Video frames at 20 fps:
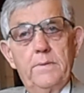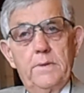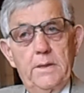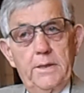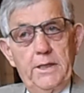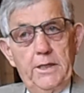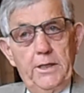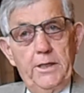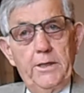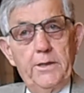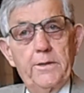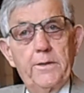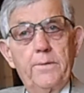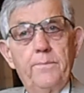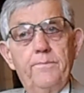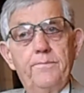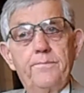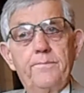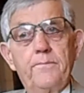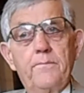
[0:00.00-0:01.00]
the
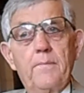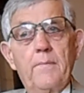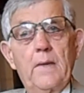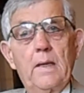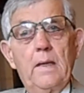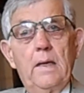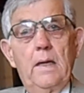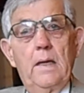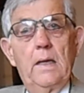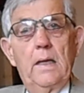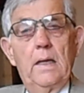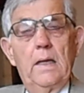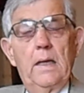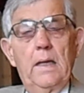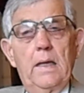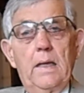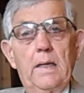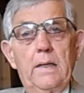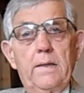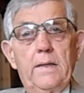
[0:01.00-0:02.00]
year
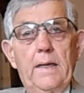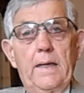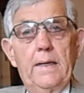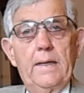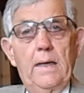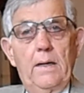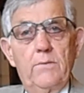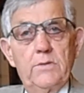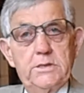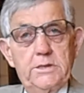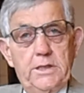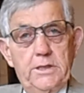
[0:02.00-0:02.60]
that I was